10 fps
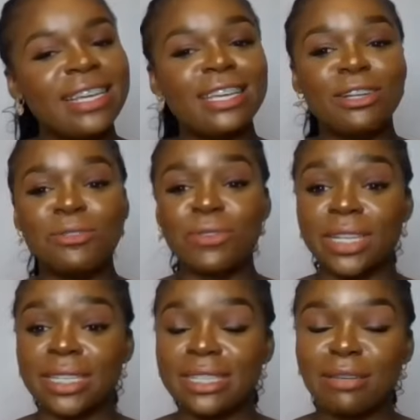
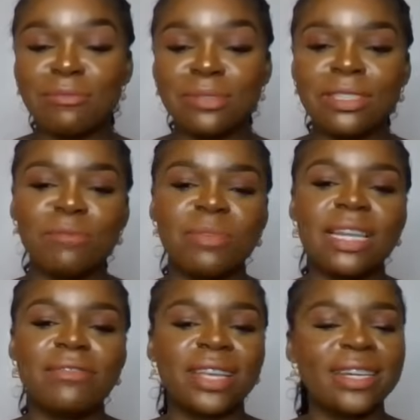running sub
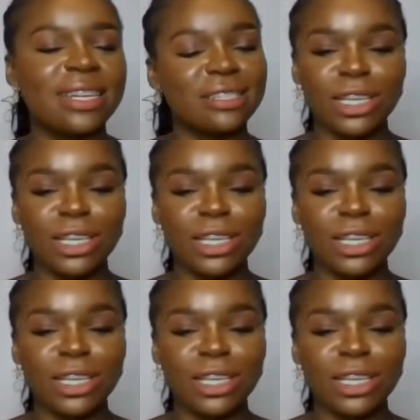11 again.